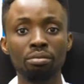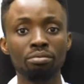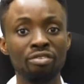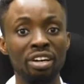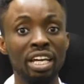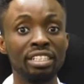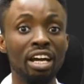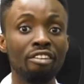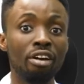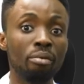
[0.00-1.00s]
River
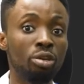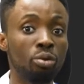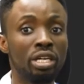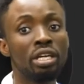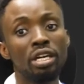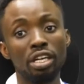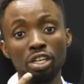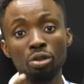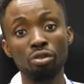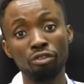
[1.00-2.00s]
Niger, River
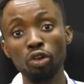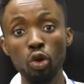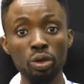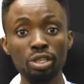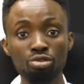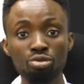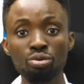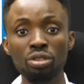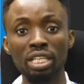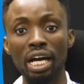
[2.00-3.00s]
Benue, flowing
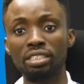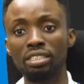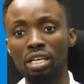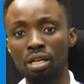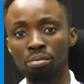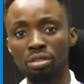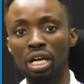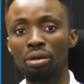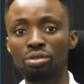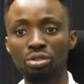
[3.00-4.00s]
through that town.